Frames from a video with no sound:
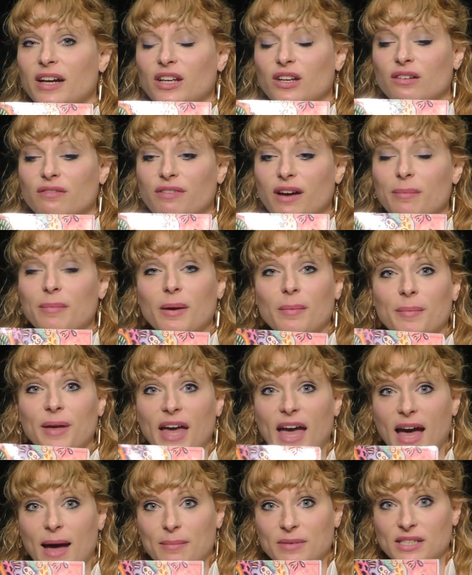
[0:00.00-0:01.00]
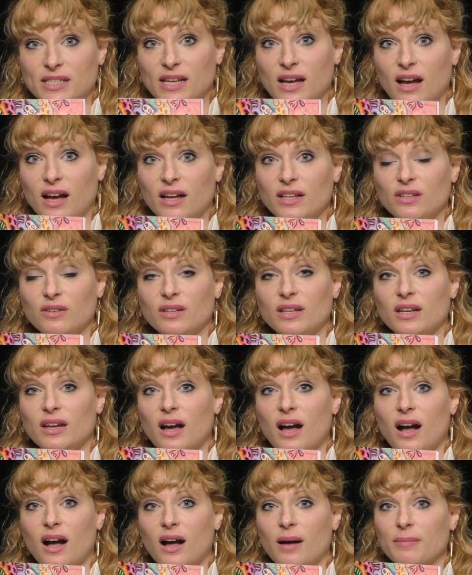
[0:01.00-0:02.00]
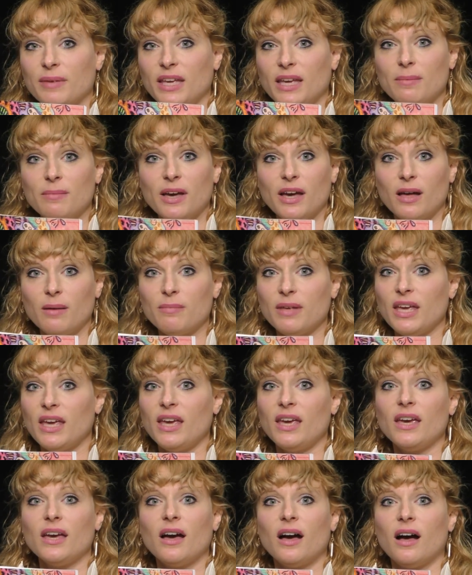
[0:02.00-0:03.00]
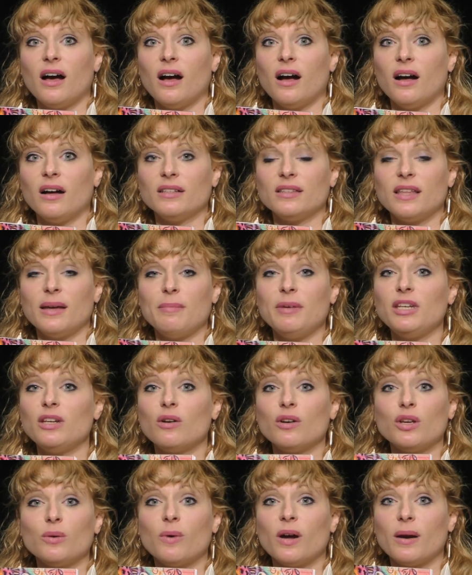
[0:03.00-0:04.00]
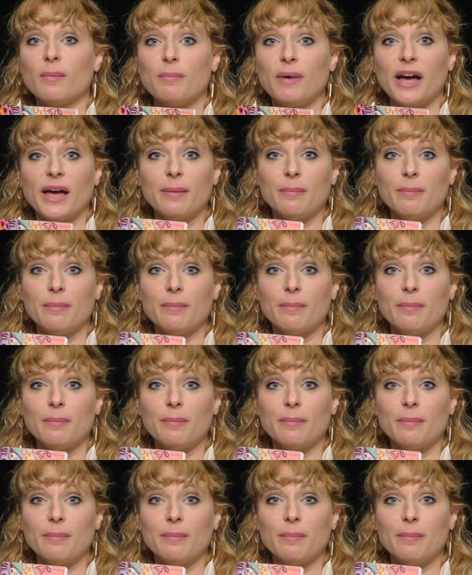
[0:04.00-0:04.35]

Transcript: You can find me on Amazon. You can email me, let me know you want to buy a